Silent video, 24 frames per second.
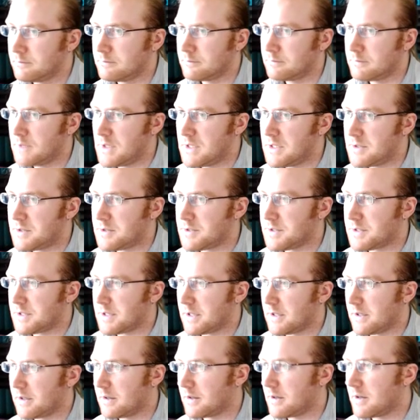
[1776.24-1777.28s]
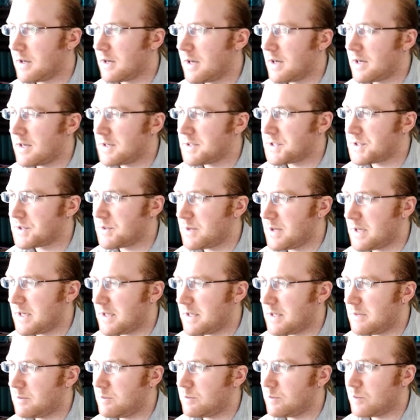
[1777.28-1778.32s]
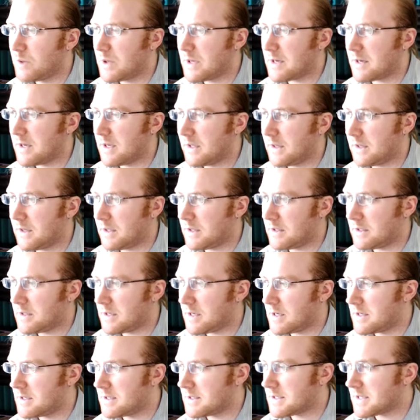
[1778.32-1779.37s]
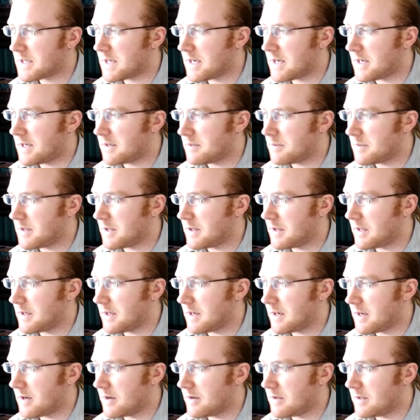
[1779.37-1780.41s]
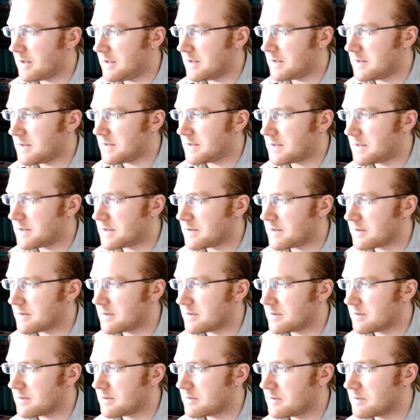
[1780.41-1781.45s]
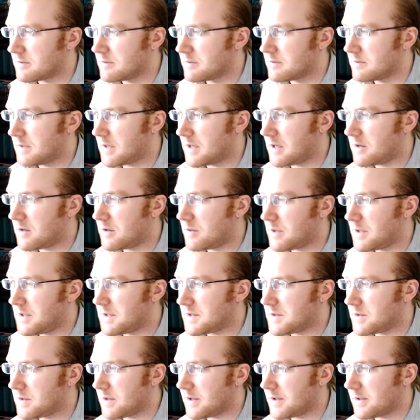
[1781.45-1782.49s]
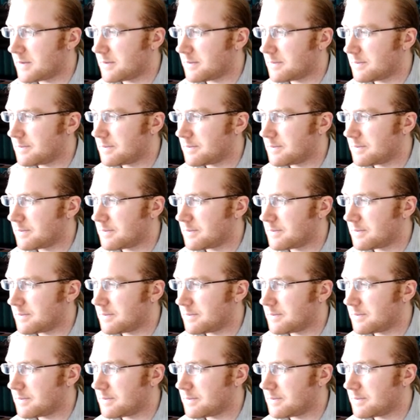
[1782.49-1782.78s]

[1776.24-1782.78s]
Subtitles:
Interesting. So he went a long time, and then now he's... I don't know what he's doing.